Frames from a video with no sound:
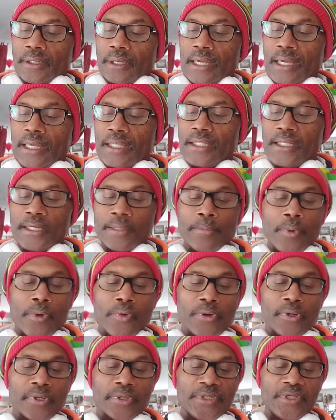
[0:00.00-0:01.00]
Catholic
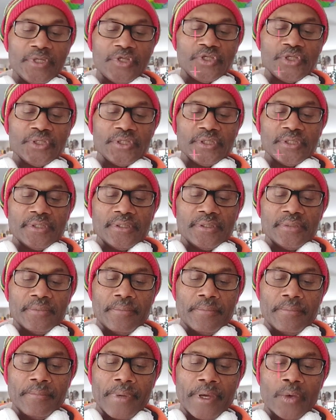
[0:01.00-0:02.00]
moral teaching
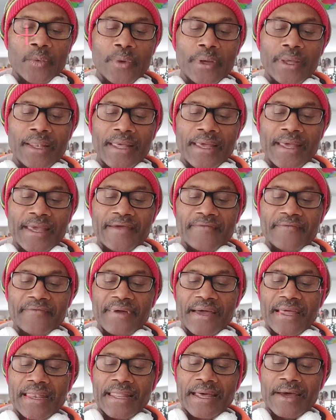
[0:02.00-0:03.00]
may well have
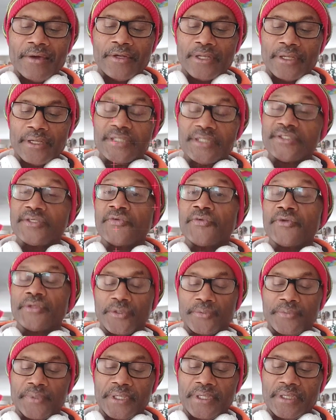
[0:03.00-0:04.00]
allowed a
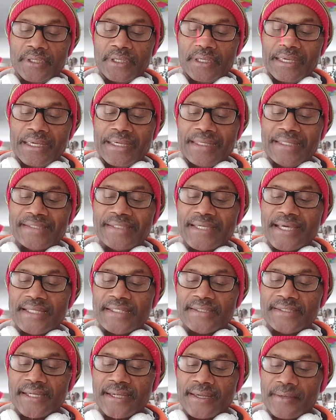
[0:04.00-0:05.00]
hysterectomy in such
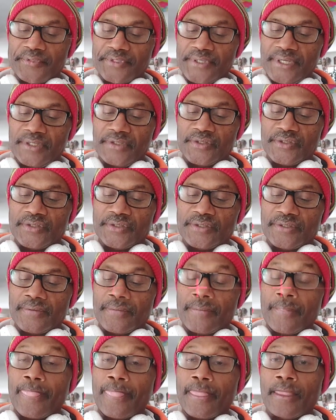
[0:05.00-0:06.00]
circumstances,
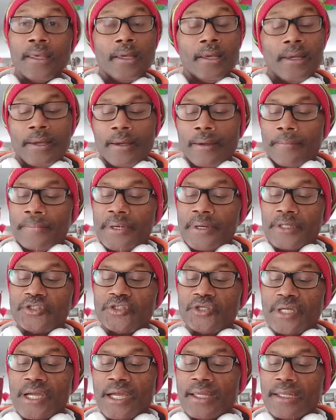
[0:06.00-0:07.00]
but
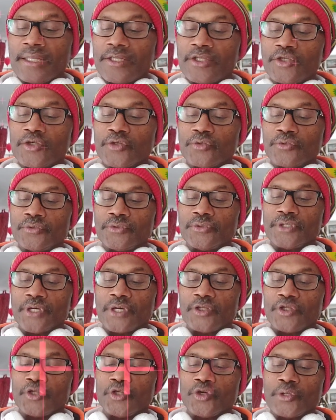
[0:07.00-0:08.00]
Gianna's
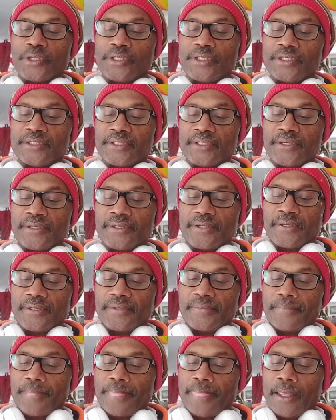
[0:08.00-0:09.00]
uh, choice
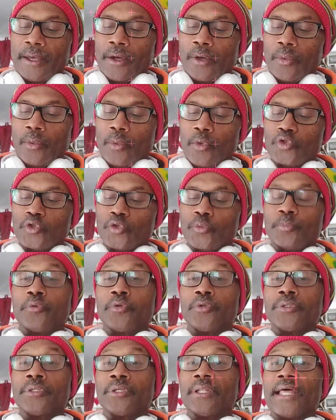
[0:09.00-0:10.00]
was to
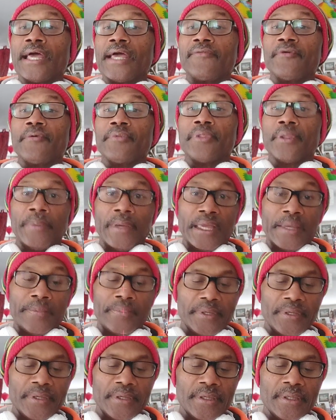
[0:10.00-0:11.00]
put the life of the
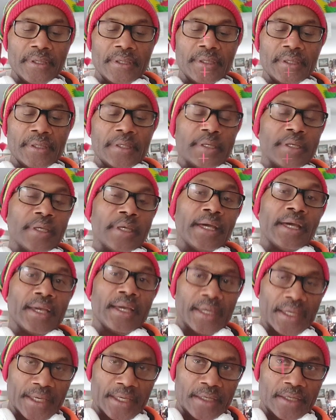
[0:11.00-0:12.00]
baby
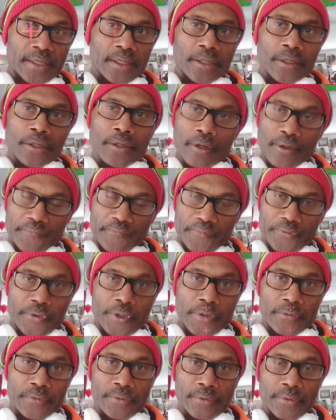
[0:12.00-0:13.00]
ahead of
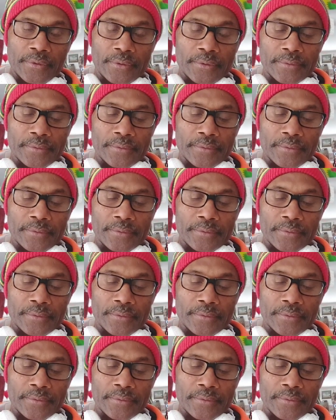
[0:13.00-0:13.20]
her own.